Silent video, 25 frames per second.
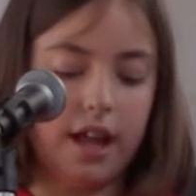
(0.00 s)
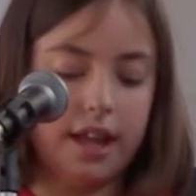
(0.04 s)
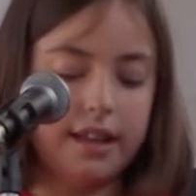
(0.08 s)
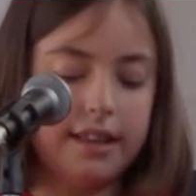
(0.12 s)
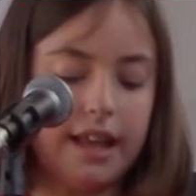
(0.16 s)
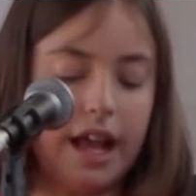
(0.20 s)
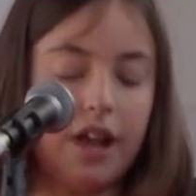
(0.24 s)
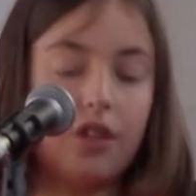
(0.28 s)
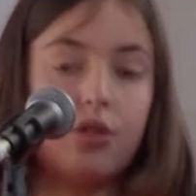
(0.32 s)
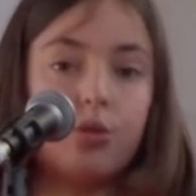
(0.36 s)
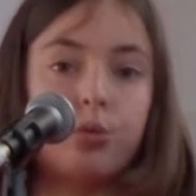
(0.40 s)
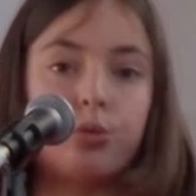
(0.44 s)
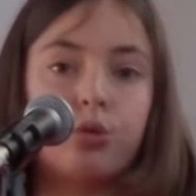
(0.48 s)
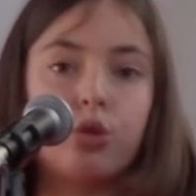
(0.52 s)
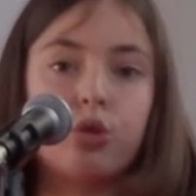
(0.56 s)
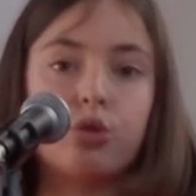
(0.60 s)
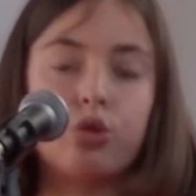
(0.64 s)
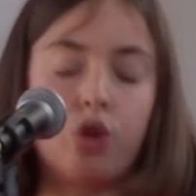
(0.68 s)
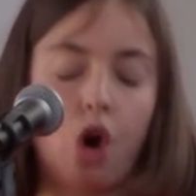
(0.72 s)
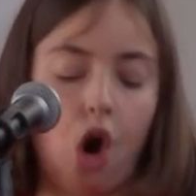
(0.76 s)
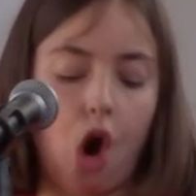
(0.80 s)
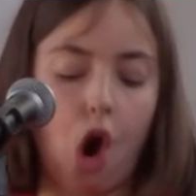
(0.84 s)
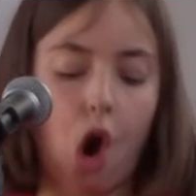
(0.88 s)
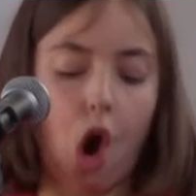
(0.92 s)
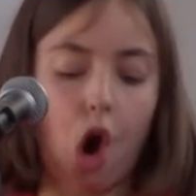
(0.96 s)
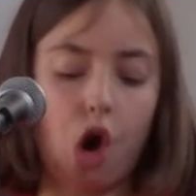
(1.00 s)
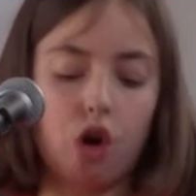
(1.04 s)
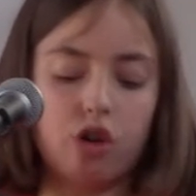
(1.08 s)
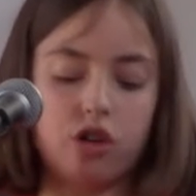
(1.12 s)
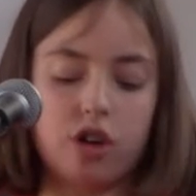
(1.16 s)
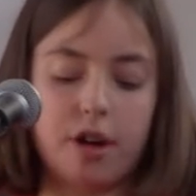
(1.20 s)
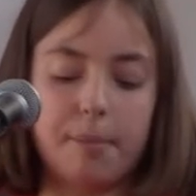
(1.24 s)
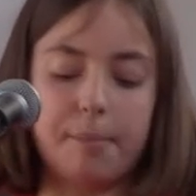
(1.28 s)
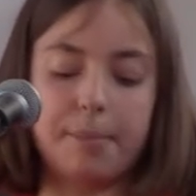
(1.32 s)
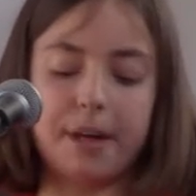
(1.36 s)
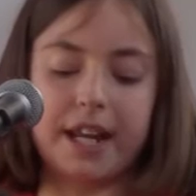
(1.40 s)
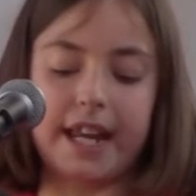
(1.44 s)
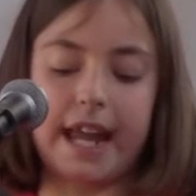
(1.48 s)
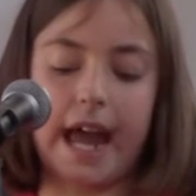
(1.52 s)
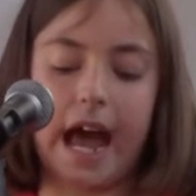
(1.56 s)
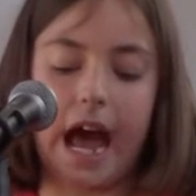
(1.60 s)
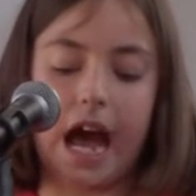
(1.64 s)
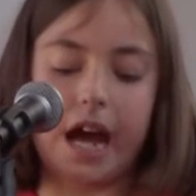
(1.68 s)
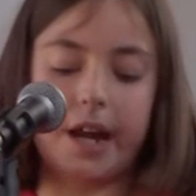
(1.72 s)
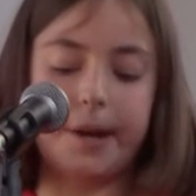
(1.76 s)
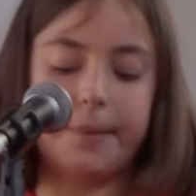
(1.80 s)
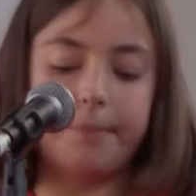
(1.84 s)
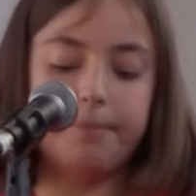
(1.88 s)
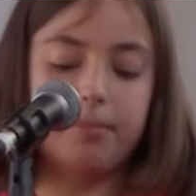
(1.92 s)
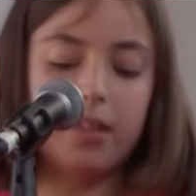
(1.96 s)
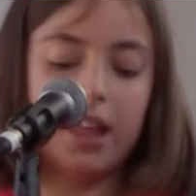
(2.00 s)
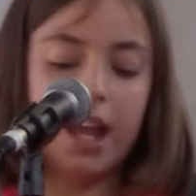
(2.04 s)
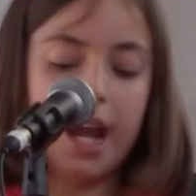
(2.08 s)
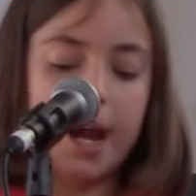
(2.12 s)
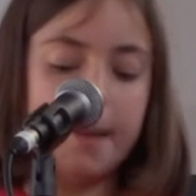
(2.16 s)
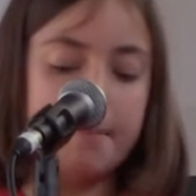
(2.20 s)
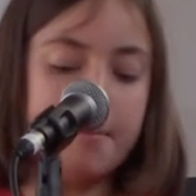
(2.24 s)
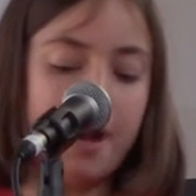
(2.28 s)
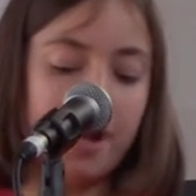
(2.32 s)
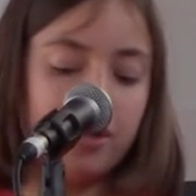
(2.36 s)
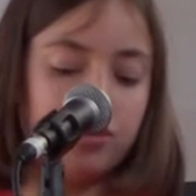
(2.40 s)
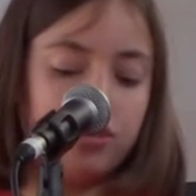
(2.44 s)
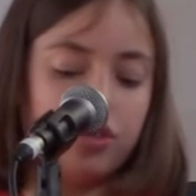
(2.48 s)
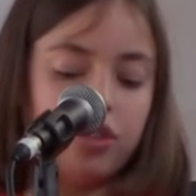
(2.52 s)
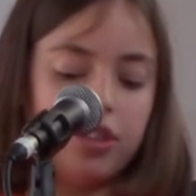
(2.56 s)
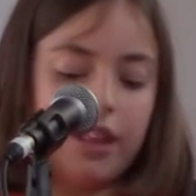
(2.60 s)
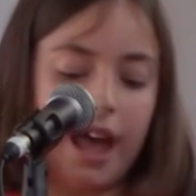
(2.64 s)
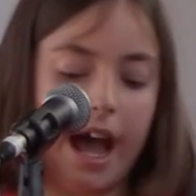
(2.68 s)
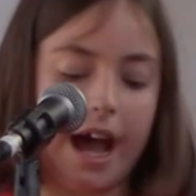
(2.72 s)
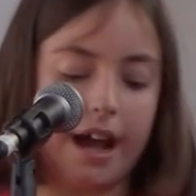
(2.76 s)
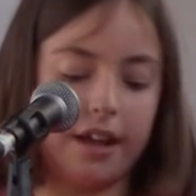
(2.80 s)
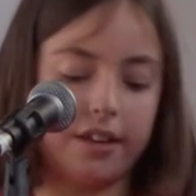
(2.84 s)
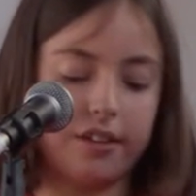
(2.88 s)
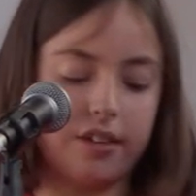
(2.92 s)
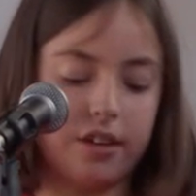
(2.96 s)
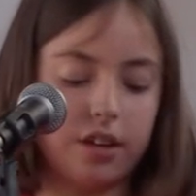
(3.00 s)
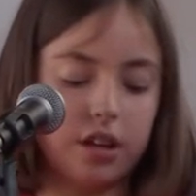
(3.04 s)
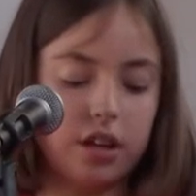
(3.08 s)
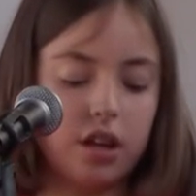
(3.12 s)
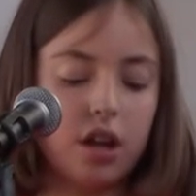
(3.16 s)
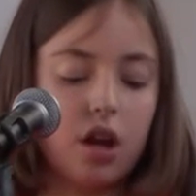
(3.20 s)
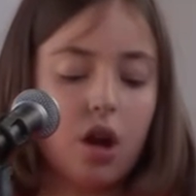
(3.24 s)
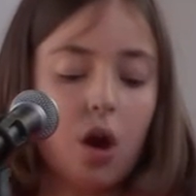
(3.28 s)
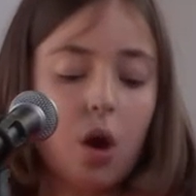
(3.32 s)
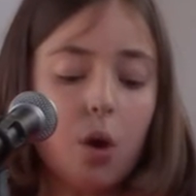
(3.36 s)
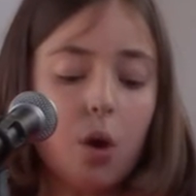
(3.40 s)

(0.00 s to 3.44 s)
That's where all the horror began. Imagine that.